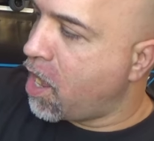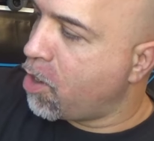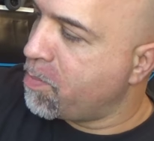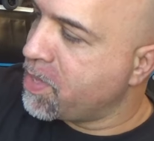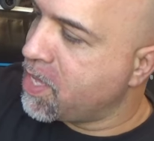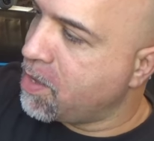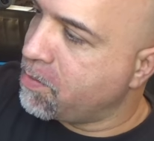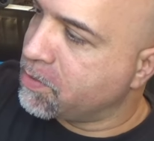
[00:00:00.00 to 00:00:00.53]
I'll
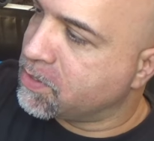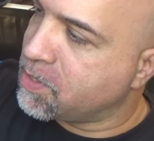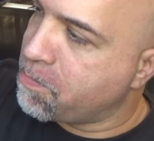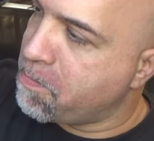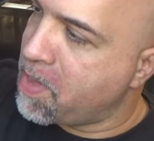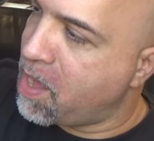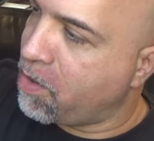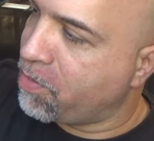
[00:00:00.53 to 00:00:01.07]
be able to
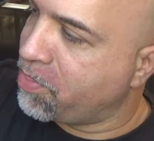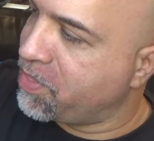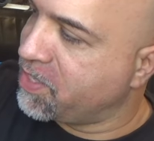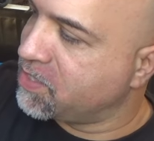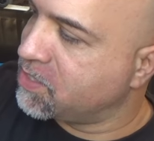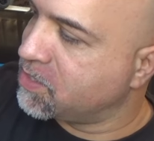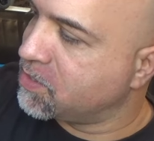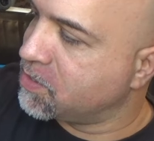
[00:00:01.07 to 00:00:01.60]
mount
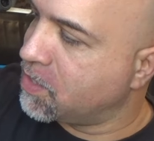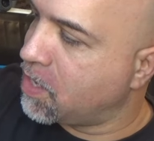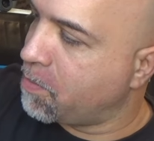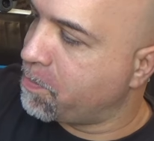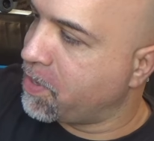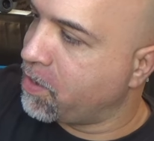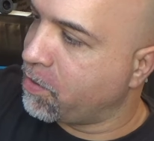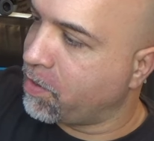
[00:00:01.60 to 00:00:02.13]
this
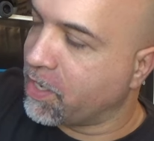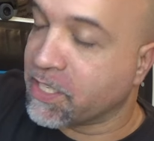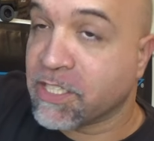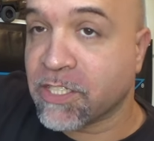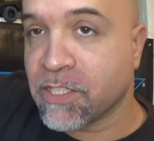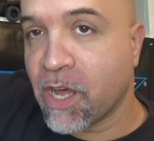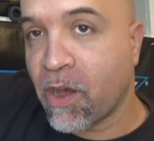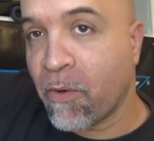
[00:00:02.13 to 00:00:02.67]
up here like
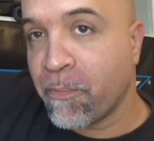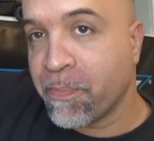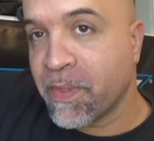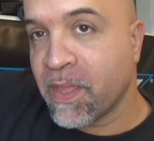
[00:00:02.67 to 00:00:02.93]
so.